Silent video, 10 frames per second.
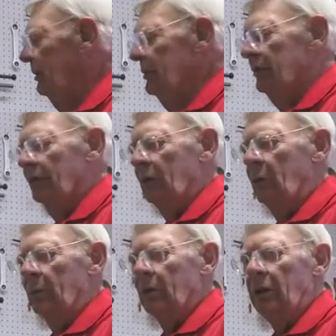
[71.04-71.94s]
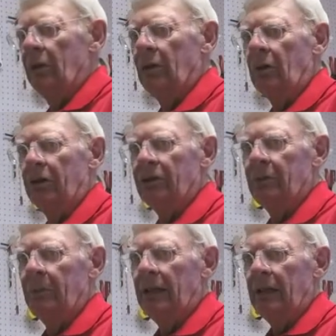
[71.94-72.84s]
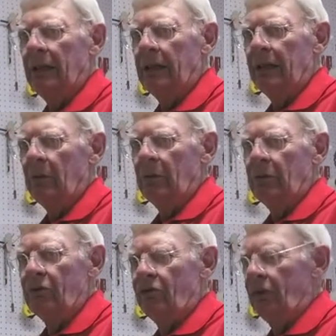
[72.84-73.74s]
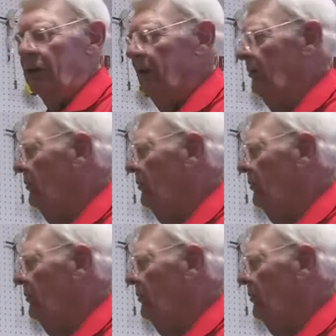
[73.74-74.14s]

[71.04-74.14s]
piece of equipment here called a spine alignment machine.